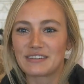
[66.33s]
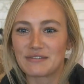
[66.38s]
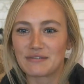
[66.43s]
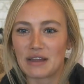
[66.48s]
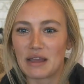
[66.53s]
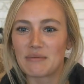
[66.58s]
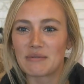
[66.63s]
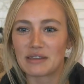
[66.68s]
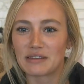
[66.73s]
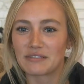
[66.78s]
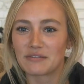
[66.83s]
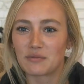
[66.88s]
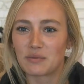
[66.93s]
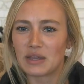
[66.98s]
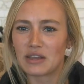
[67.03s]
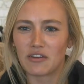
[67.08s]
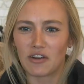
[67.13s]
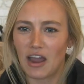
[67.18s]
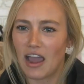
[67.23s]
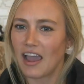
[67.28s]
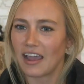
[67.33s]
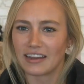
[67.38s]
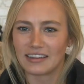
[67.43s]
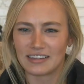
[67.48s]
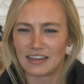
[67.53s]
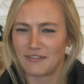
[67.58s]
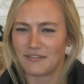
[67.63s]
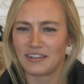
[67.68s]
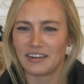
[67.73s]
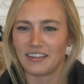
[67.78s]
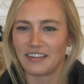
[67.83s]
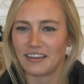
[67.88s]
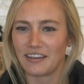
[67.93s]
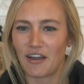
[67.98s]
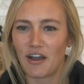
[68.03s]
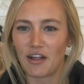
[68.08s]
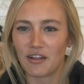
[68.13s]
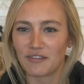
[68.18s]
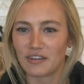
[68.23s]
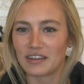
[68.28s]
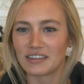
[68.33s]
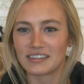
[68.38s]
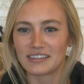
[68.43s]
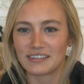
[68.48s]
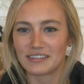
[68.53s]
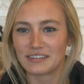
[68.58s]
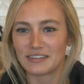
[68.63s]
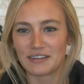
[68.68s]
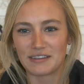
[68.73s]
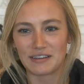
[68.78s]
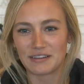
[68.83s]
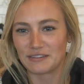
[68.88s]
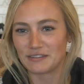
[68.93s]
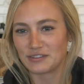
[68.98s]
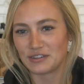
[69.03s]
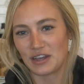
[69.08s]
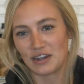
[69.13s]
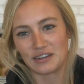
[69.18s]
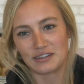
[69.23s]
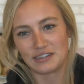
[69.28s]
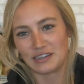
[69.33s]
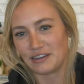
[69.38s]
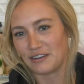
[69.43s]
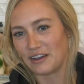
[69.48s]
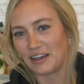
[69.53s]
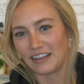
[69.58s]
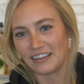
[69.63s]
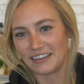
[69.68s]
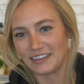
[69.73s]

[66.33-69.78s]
You, I mean, we cried, definitely. All of us uh, shed a tear, at